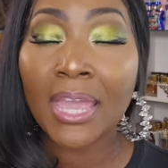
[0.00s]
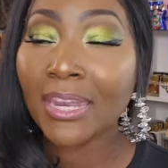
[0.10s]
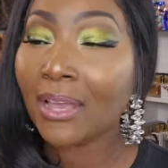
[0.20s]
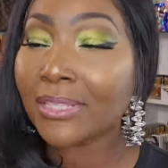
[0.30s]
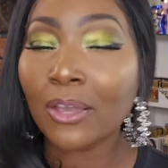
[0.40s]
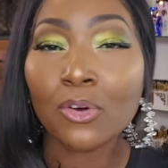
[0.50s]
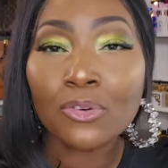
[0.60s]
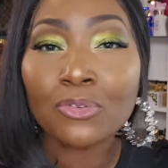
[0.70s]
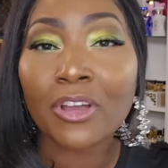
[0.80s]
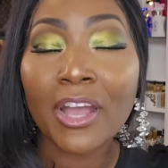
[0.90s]
and I was like,
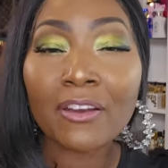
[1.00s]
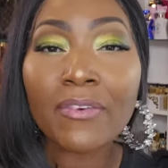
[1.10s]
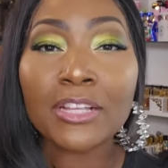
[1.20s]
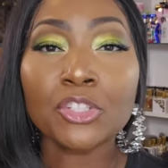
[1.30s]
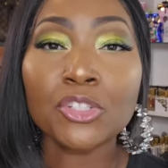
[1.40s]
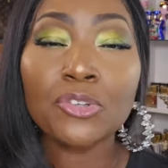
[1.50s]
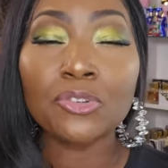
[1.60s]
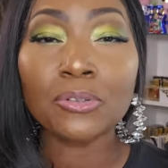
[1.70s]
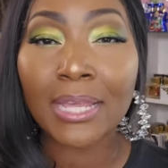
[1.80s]
"Ooh, a red shoe.